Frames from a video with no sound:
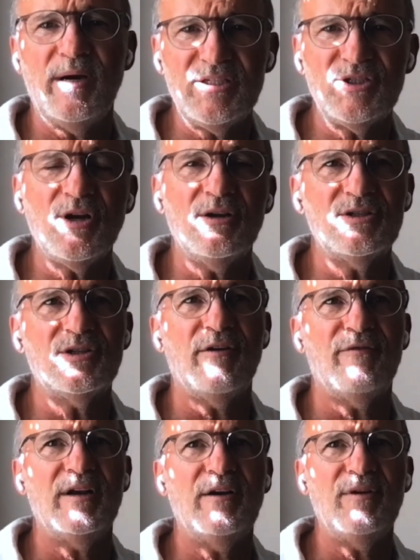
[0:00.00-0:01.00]
my stunt
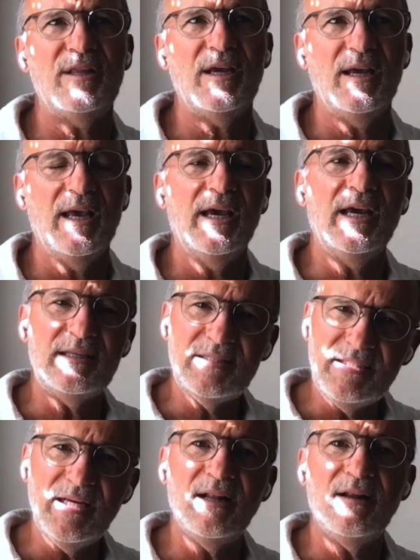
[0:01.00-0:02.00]
stuff and everything,
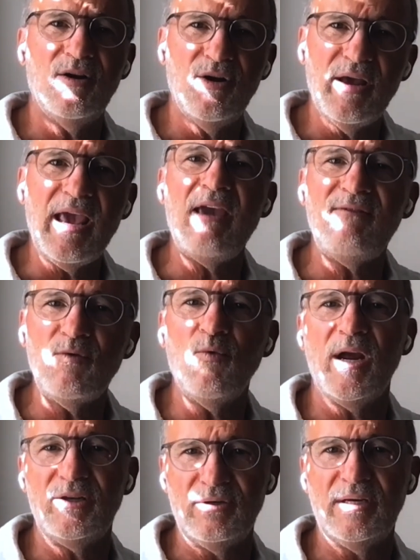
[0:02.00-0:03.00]
it's still a heavy
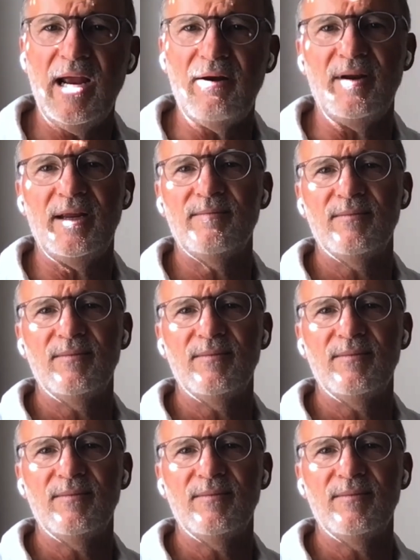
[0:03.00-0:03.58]
weight to carry,